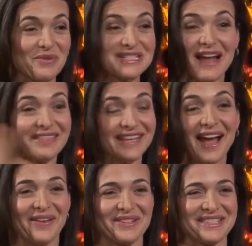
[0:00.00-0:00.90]
there was nothing
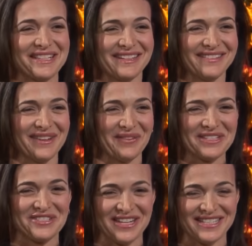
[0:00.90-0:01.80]
else. There
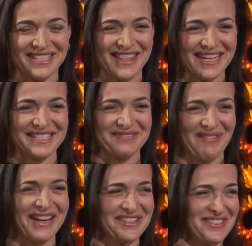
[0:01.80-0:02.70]
was just this
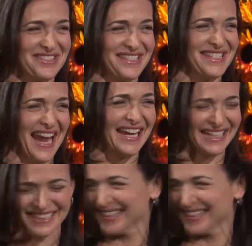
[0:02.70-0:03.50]
much steak.